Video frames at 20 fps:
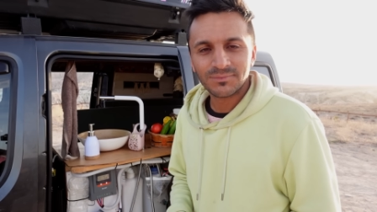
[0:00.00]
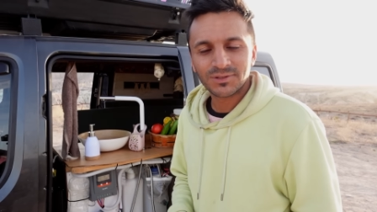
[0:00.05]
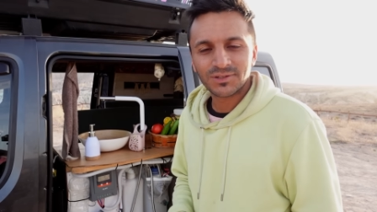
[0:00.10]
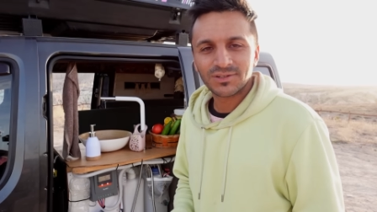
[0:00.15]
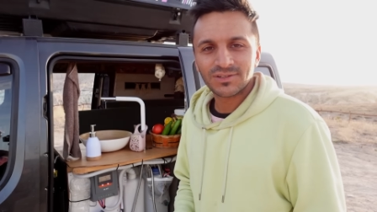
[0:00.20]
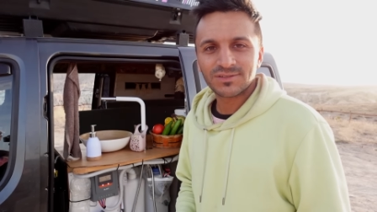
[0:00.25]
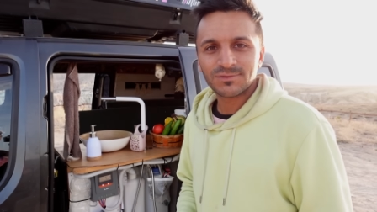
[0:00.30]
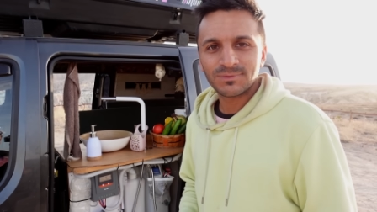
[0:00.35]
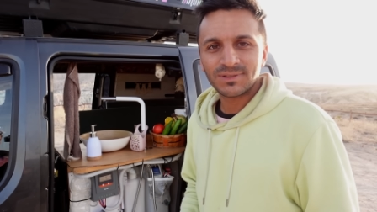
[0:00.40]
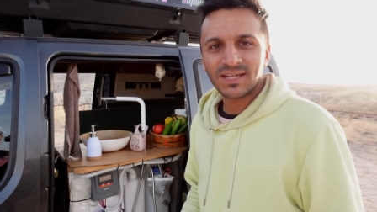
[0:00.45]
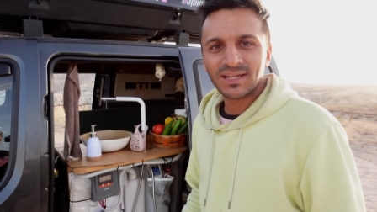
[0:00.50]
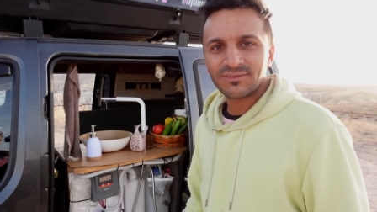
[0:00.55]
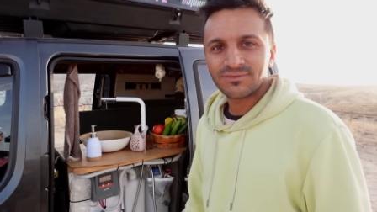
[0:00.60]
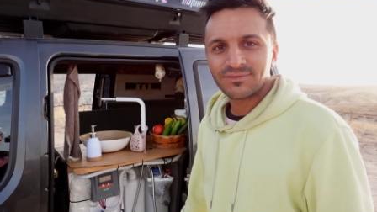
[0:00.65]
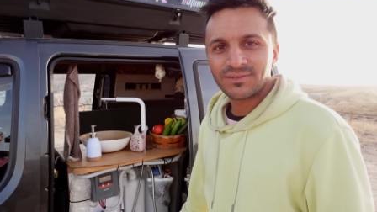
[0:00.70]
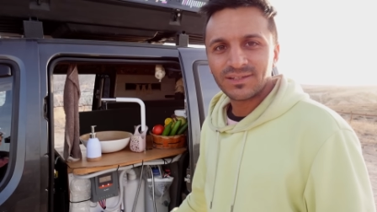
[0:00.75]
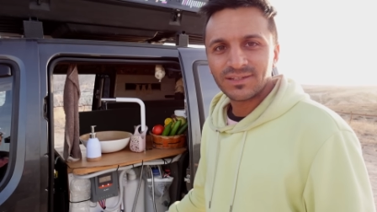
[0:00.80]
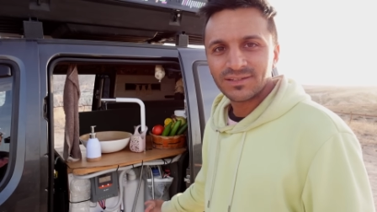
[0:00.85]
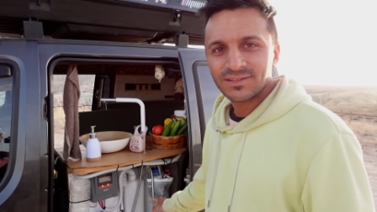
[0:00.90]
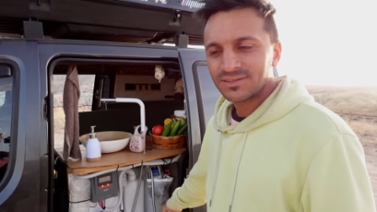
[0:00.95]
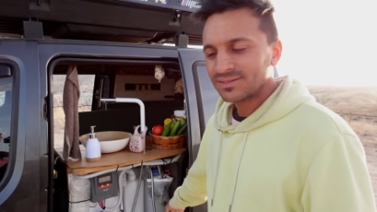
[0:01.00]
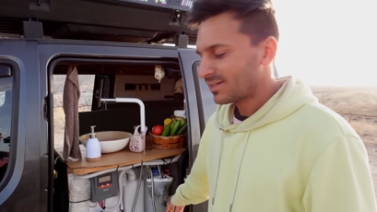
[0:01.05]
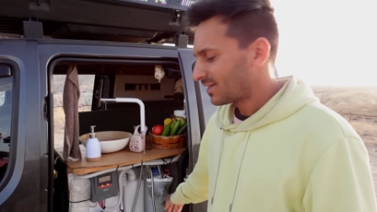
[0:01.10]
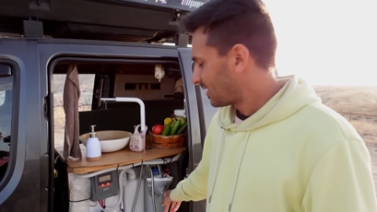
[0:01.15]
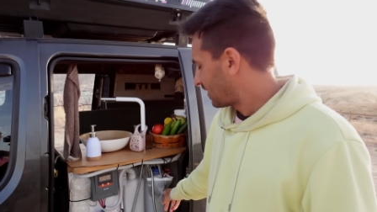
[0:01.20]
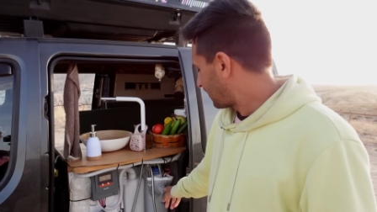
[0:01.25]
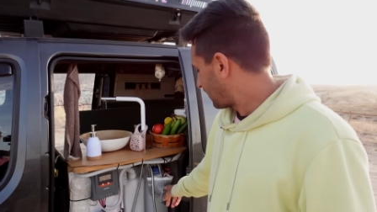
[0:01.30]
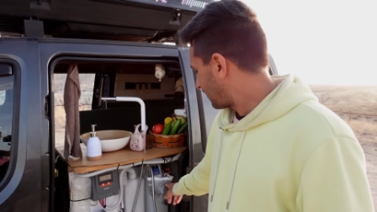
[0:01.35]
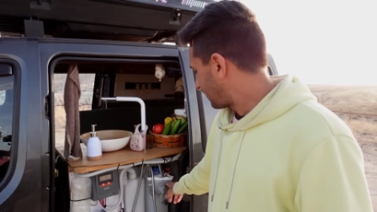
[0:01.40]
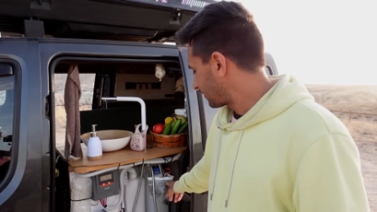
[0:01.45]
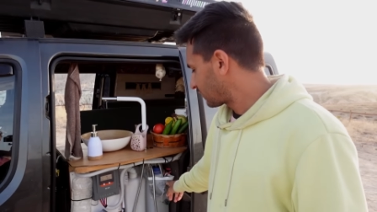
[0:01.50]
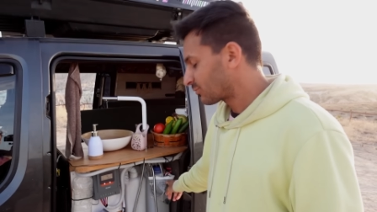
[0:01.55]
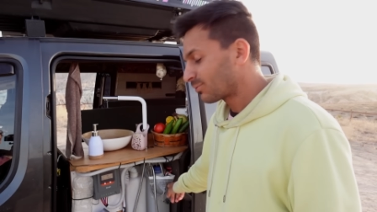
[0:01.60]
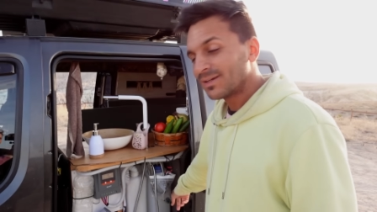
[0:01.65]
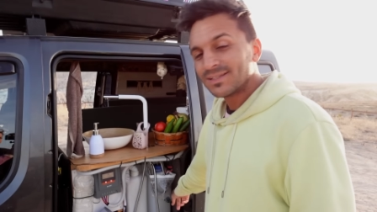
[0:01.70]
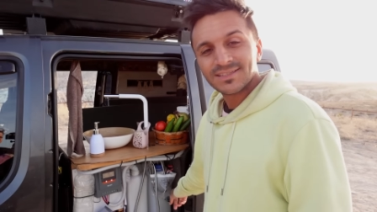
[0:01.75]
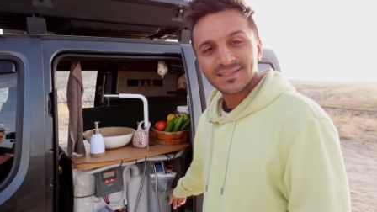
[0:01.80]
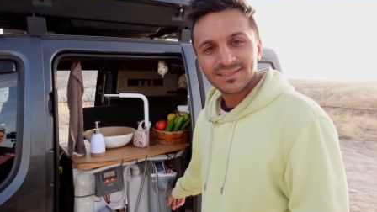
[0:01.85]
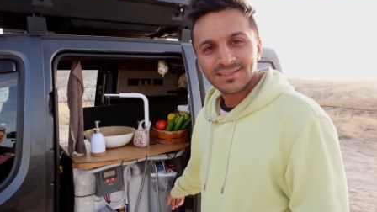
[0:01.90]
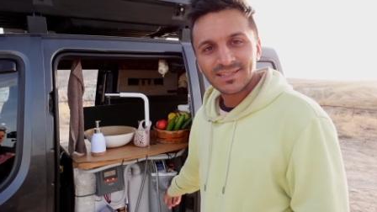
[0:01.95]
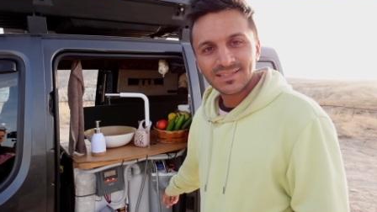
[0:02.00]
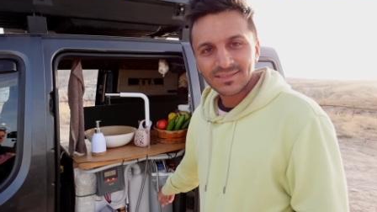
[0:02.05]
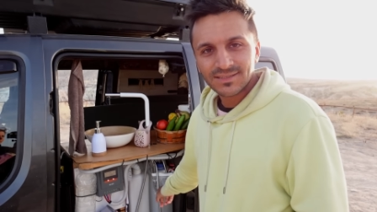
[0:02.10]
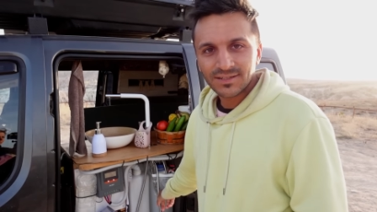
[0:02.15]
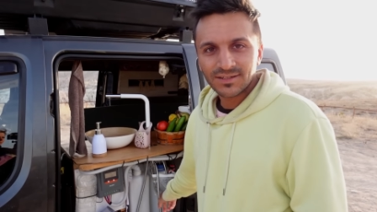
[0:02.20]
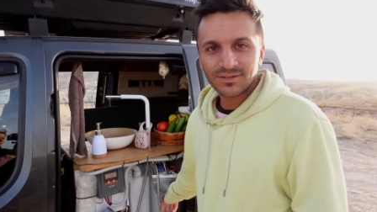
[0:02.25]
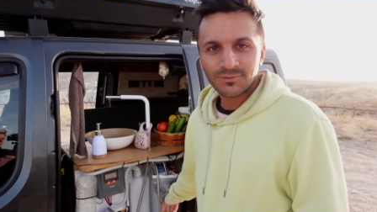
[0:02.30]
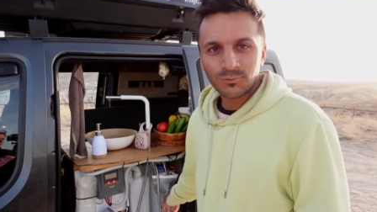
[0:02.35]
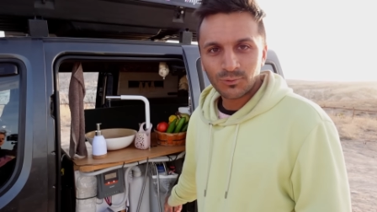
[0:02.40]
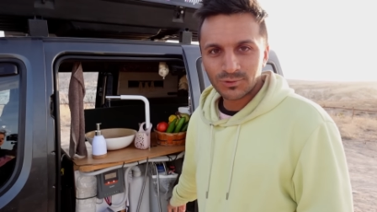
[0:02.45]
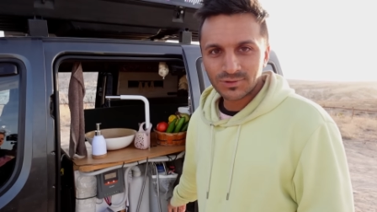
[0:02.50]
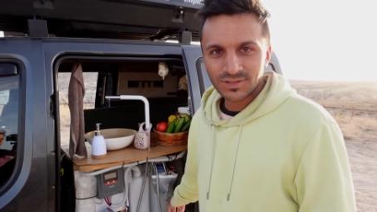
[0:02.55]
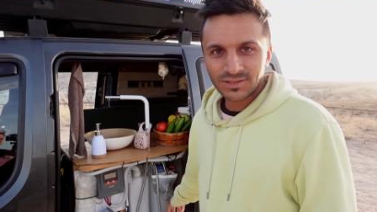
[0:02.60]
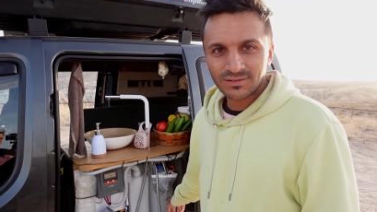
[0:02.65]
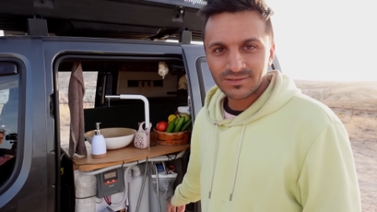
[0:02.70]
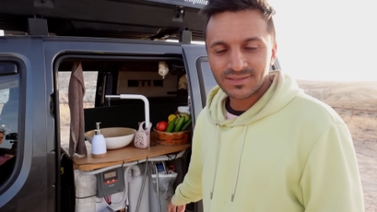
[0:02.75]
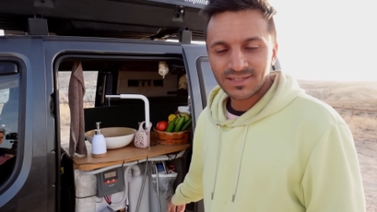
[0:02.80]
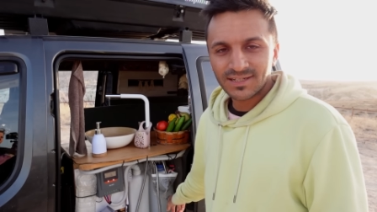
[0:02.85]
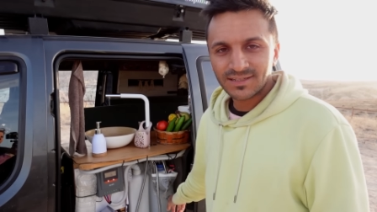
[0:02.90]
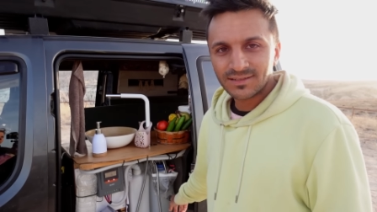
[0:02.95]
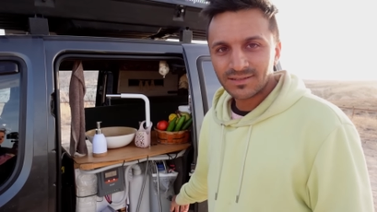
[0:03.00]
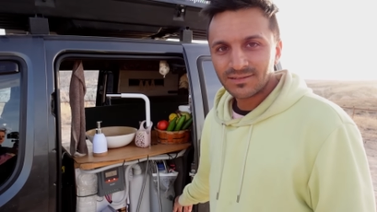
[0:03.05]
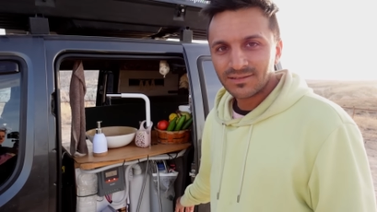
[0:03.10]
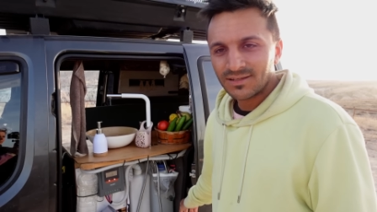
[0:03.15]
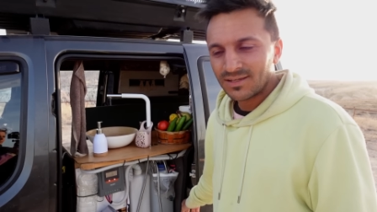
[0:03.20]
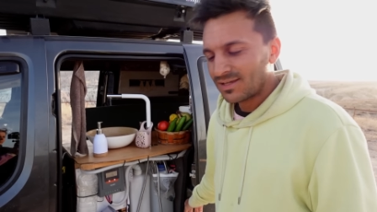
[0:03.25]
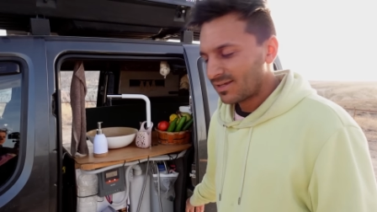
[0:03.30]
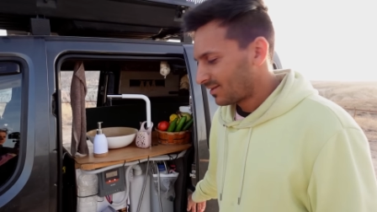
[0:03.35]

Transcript: because we have here our twenty litre water container.